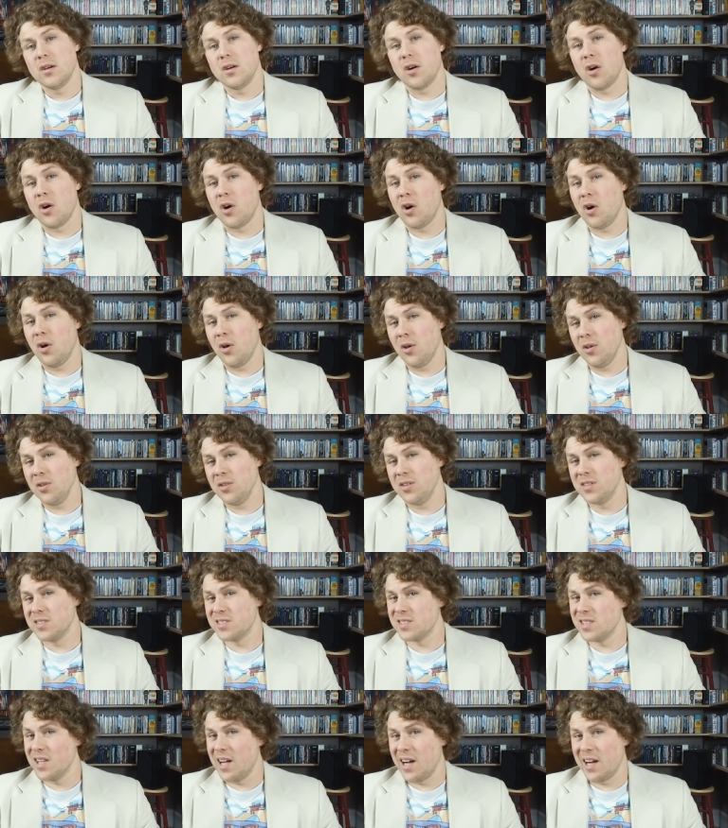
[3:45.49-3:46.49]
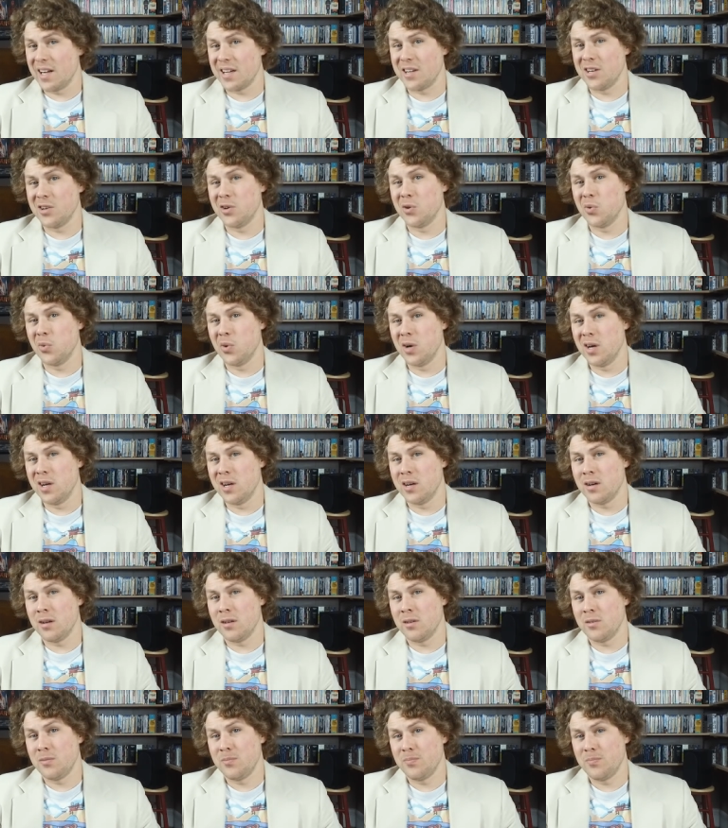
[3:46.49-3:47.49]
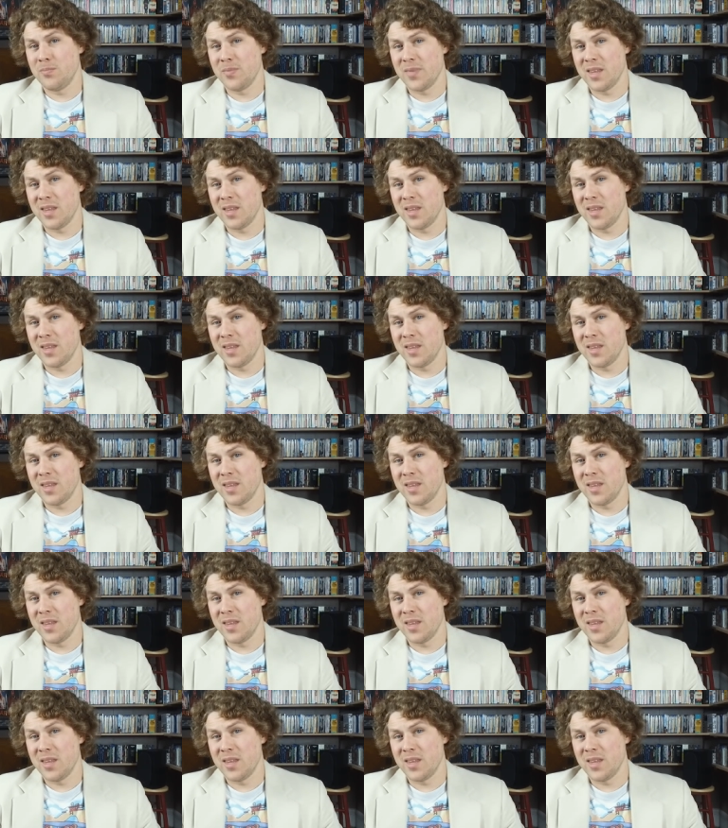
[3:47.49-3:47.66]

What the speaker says: All does not go well.